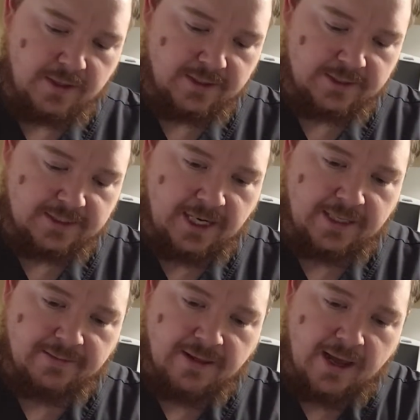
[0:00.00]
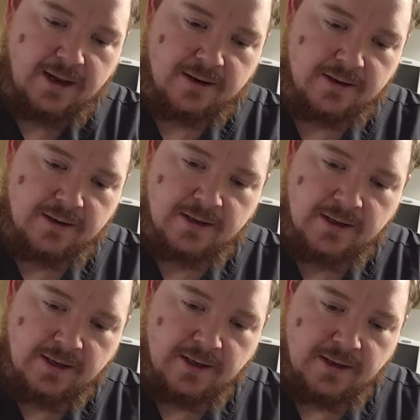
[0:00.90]
stating that
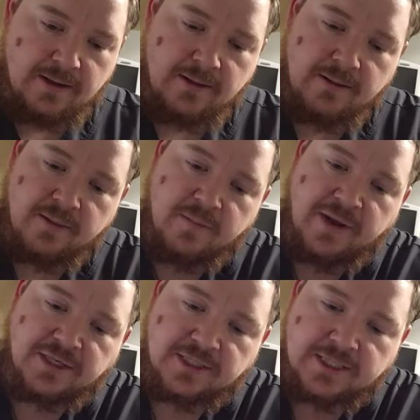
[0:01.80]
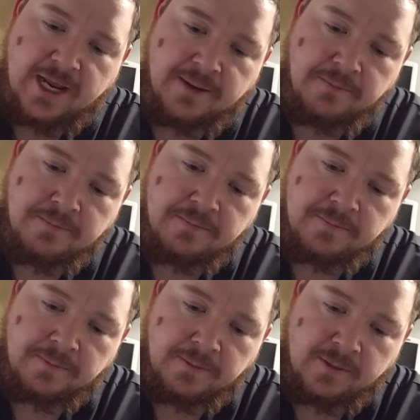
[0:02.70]
the patient's name,
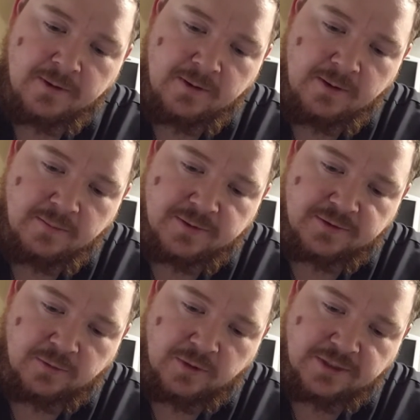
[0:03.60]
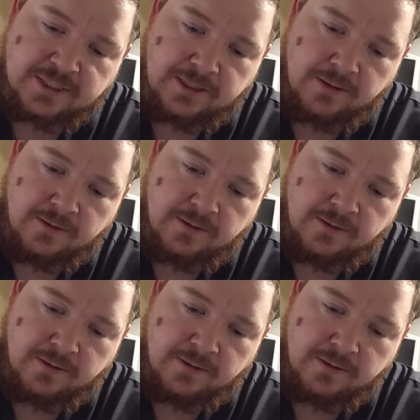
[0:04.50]
Mr. Wilson,